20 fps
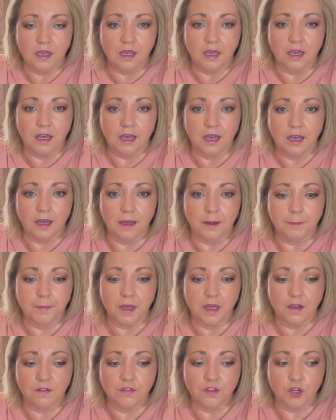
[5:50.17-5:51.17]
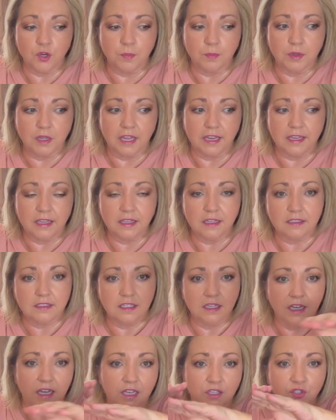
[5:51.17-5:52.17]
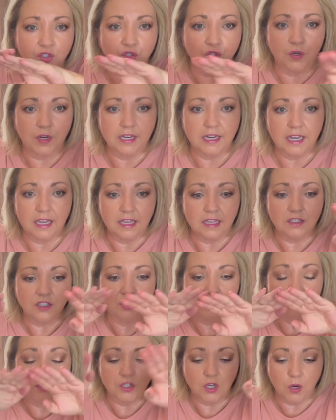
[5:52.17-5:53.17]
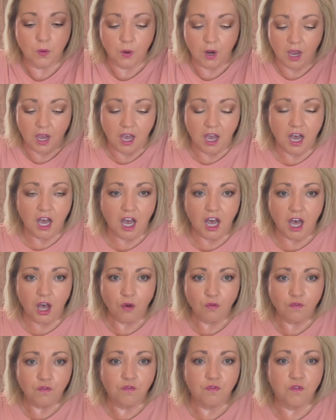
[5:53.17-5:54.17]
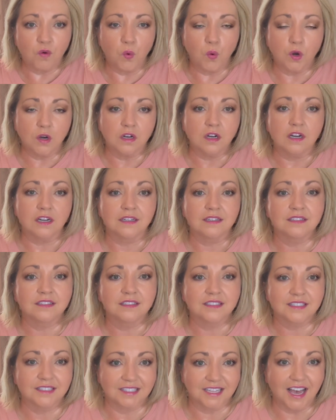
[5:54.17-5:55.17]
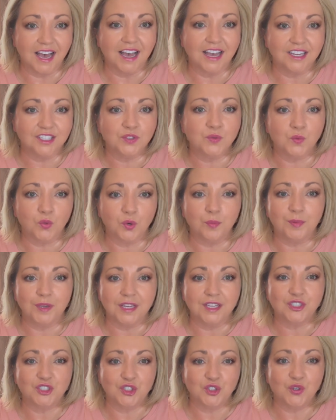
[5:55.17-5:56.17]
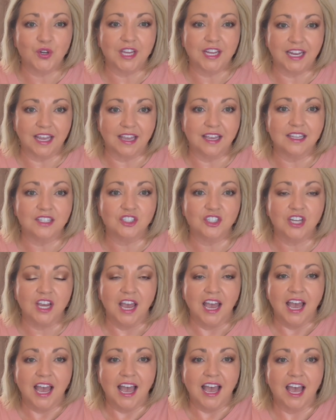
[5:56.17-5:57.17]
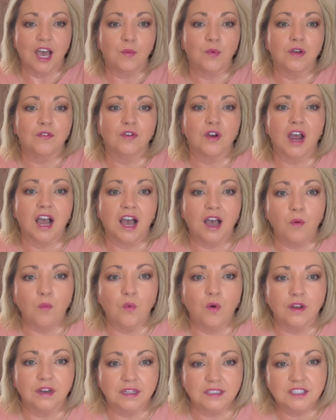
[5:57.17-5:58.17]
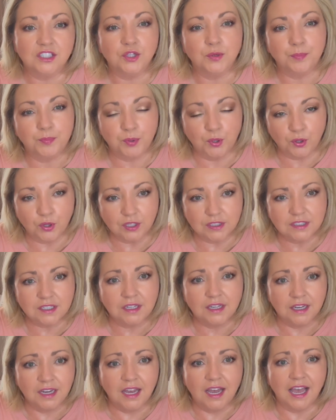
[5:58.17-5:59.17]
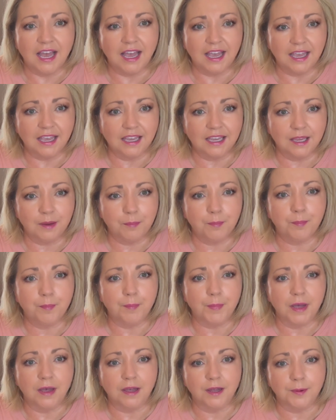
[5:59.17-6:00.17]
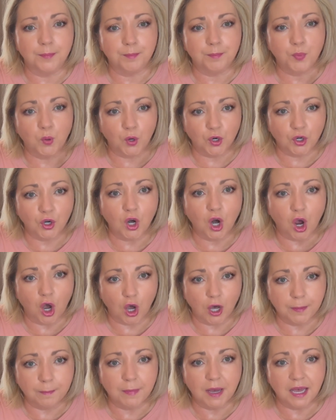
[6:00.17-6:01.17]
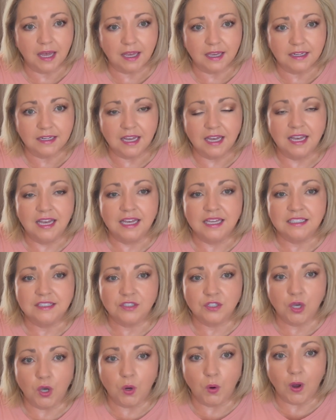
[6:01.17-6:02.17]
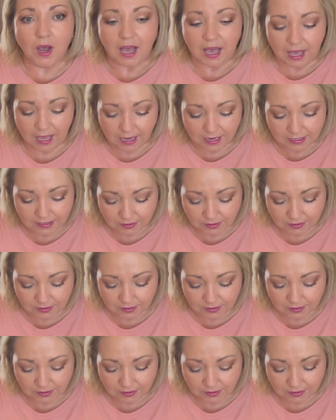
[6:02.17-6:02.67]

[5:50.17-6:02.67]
of your blanket a straight edge. So all four sides will be a straight edge. However, I wanted to put a border on mine, so I